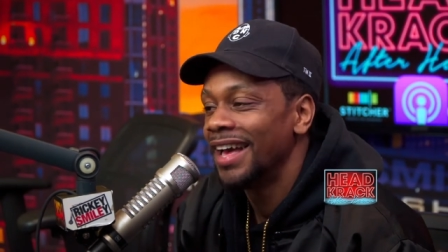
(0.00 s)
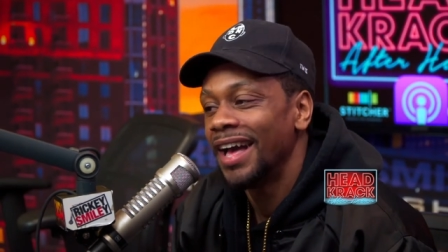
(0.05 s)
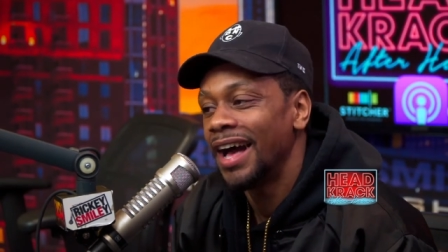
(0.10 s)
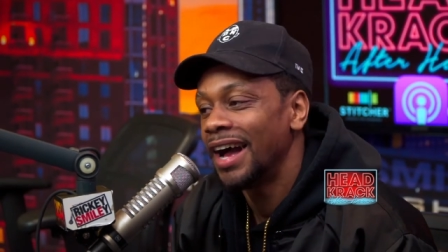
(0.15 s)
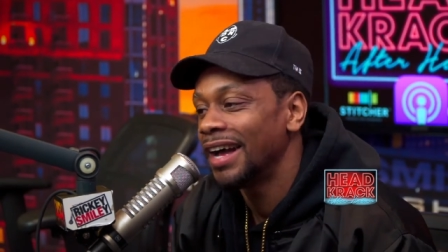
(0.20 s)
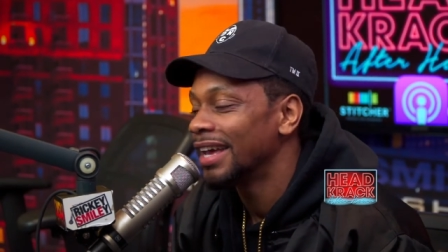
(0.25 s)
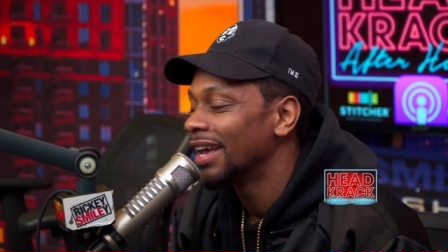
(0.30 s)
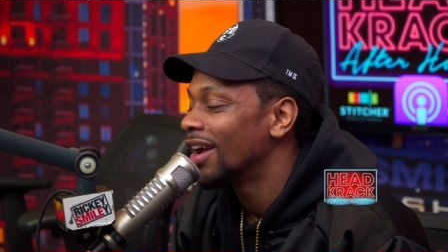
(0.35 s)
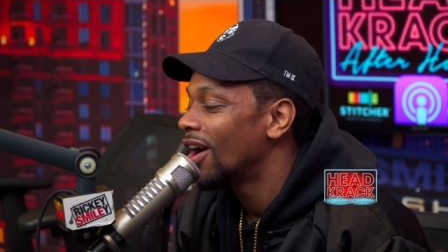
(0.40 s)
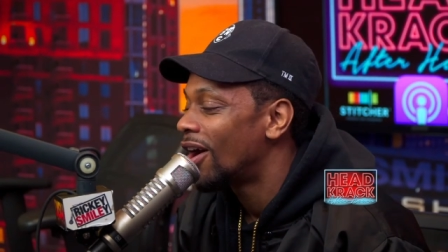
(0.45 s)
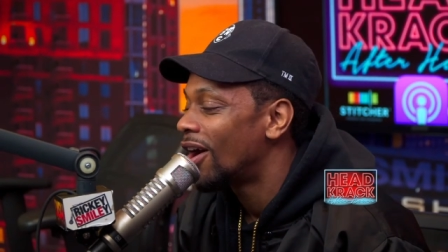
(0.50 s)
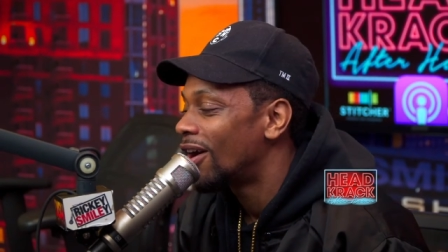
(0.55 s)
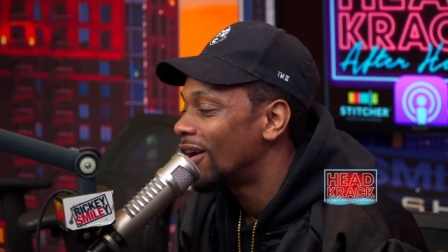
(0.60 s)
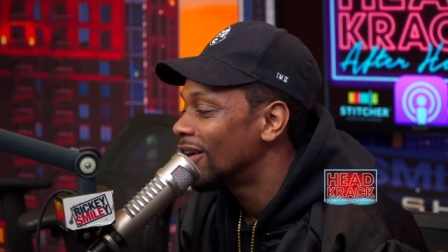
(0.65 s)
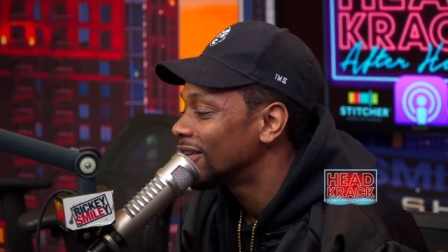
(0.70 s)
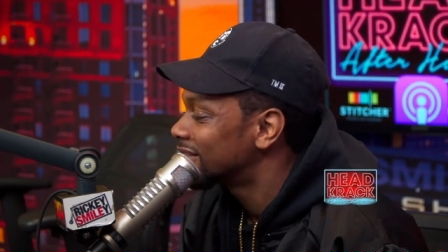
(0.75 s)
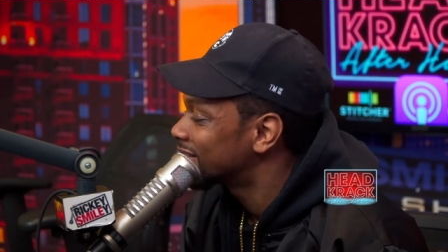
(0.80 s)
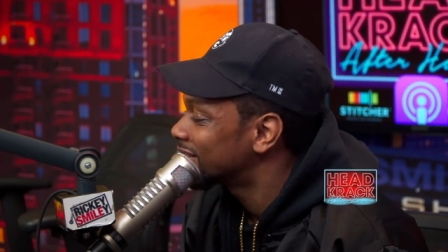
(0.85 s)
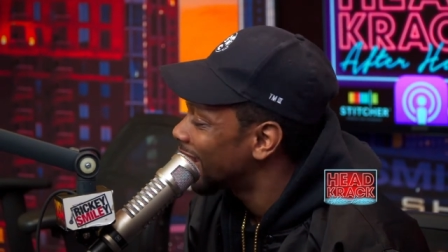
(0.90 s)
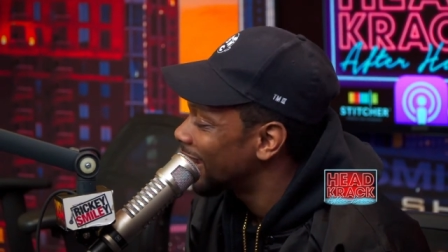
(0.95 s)
I get
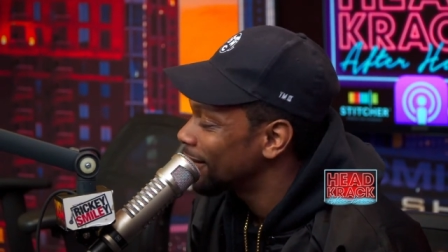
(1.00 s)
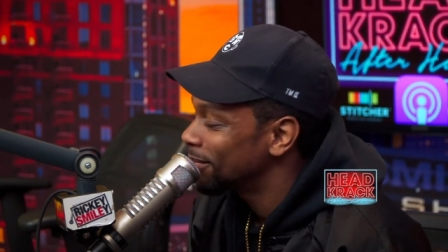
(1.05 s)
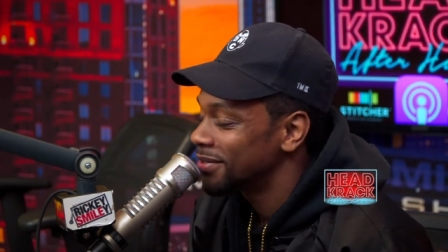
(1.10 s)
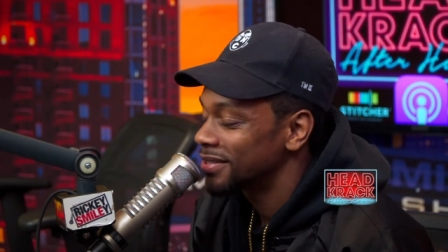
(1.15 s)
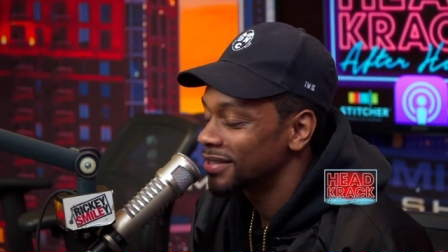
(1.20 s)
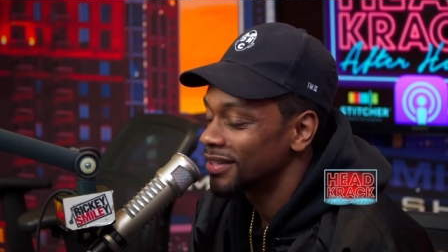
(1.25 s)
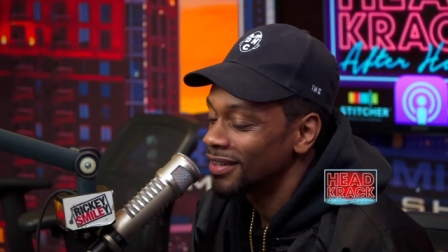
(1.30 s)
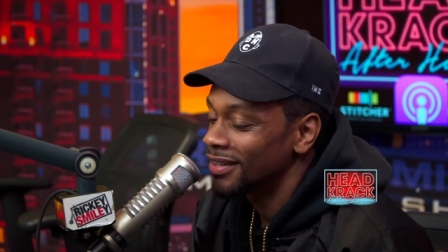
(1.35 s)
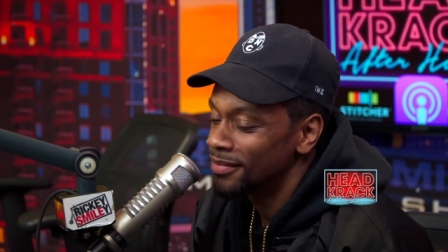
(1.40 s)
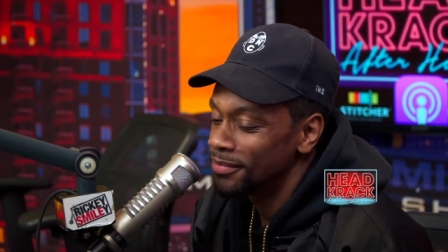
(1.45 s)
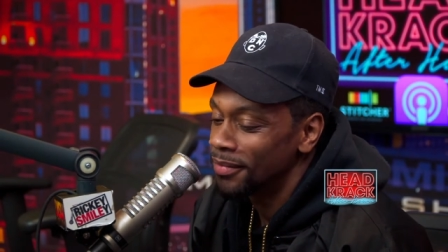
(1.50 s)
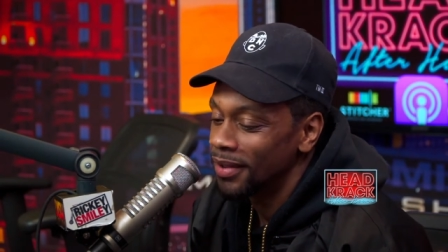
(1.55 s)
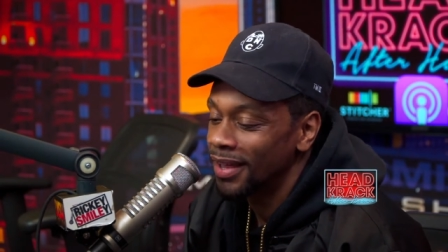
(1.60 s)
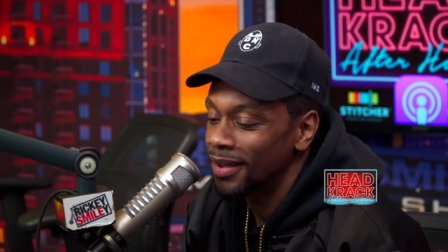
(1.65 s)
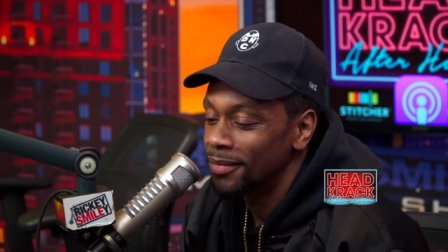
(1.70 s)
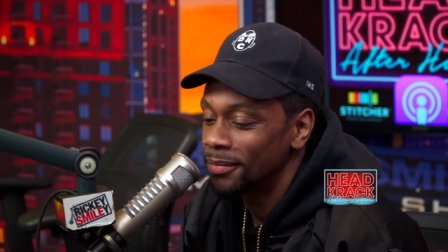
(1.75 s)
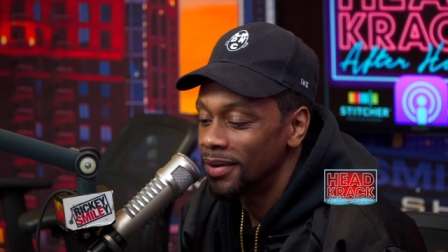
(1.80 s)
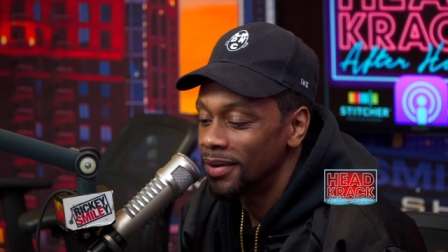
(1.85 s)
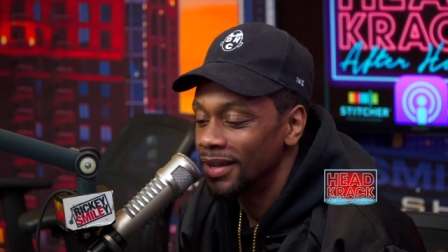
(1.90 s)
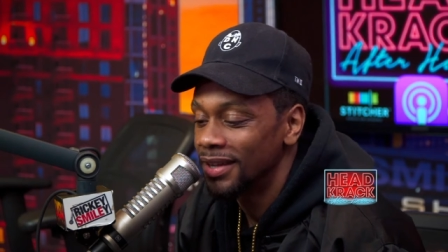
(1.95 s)
all type of stuff,
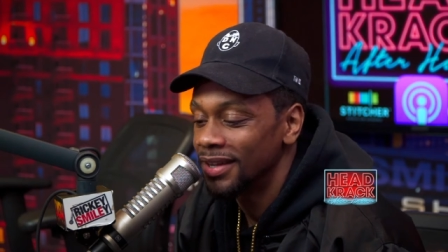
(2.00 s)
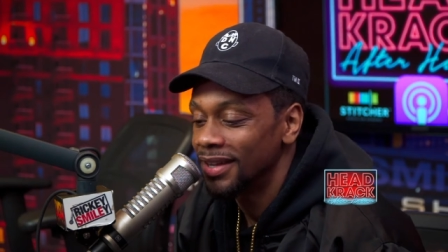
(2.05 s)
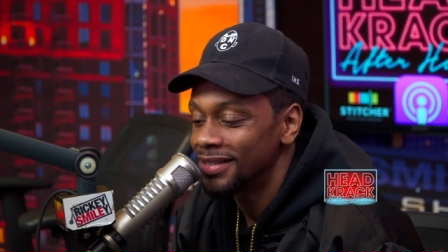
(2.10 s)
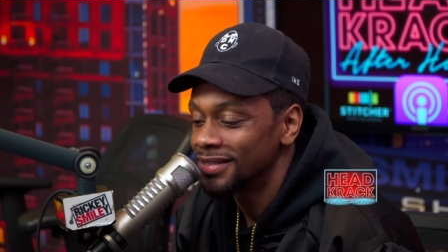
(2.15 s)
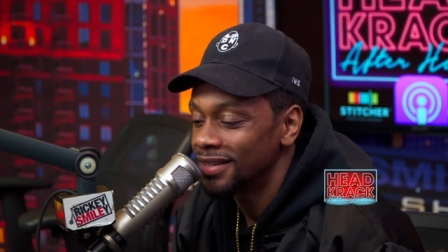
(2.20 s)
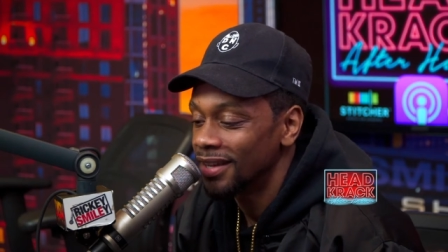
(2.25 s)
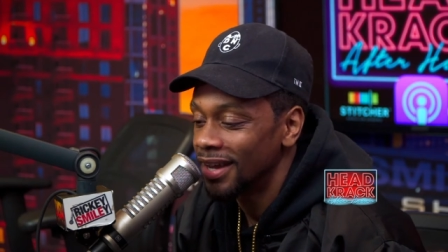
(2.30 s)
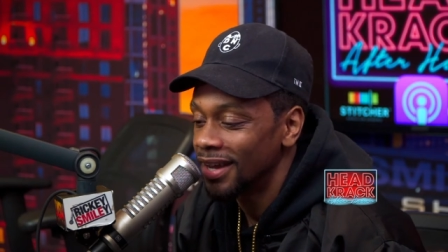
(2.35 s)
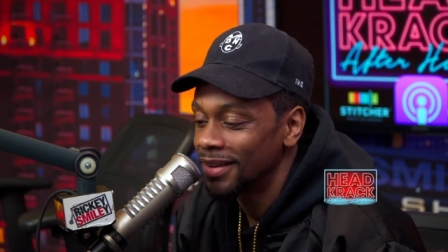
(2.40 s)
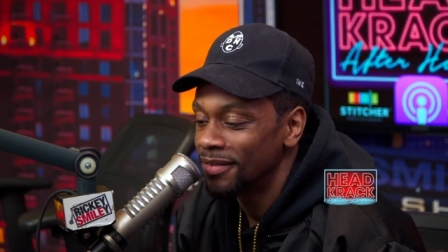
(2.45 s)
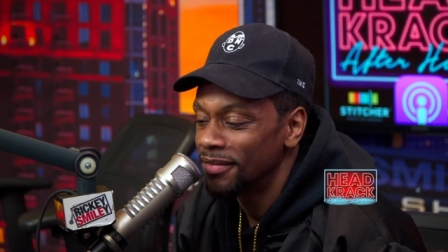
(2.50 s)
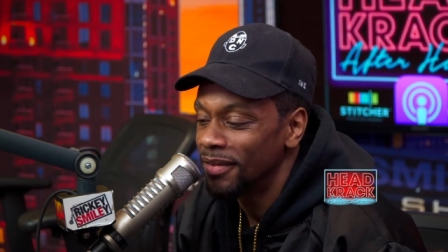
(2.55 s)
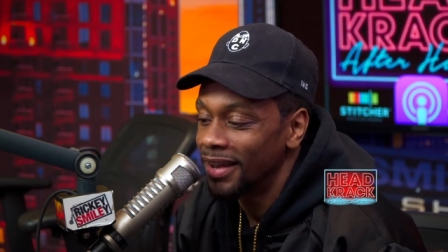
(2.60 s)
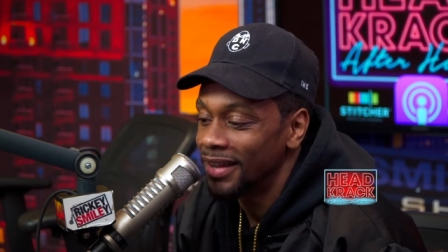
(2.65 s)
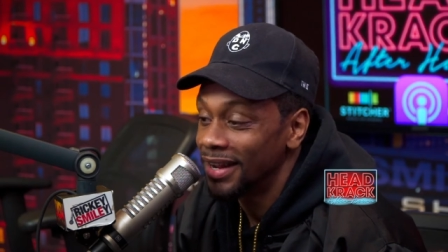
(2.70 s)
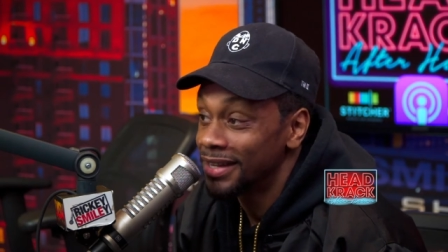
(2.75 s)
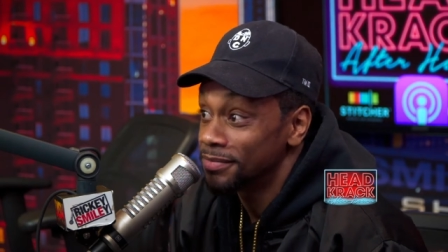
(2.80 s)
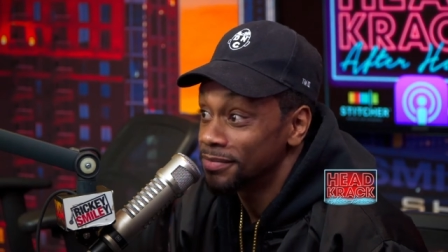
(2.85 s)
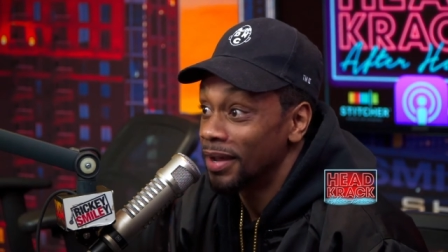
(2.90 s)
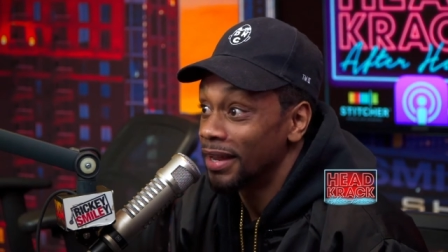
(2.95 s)
man. But it's like,
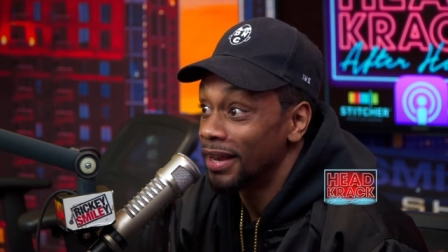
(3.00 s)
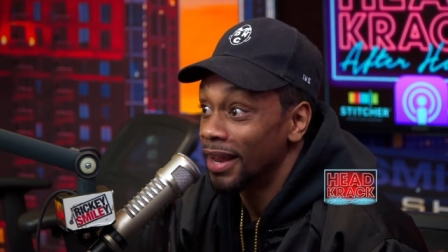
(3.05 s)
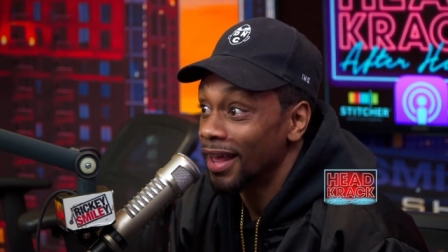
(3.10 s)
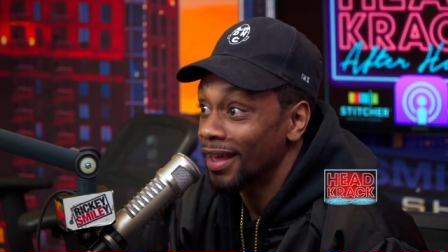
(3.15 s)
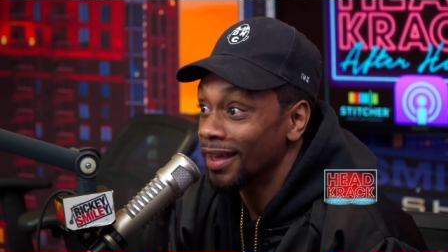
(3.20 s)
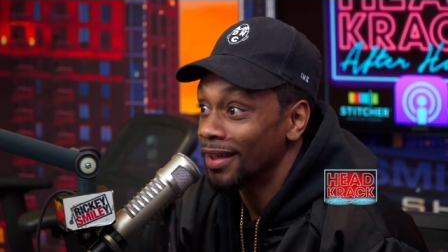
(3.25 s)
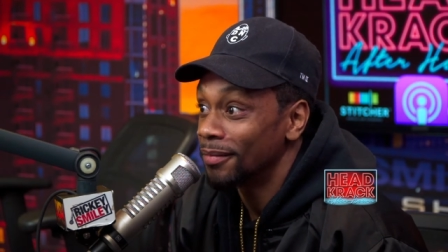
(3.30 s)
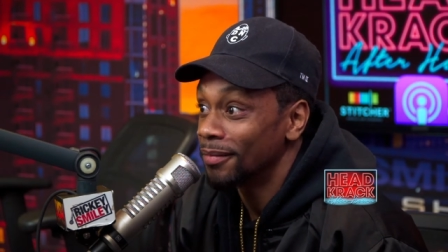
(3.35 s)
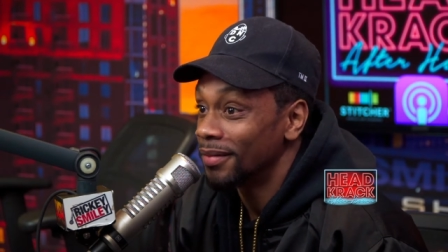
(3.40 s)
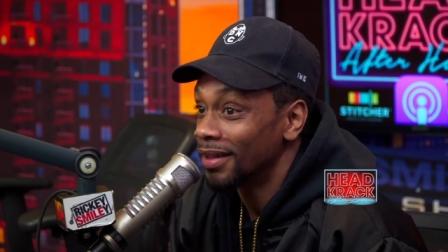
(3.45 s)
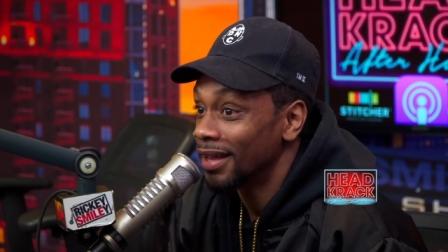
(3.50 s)
man, that's my name.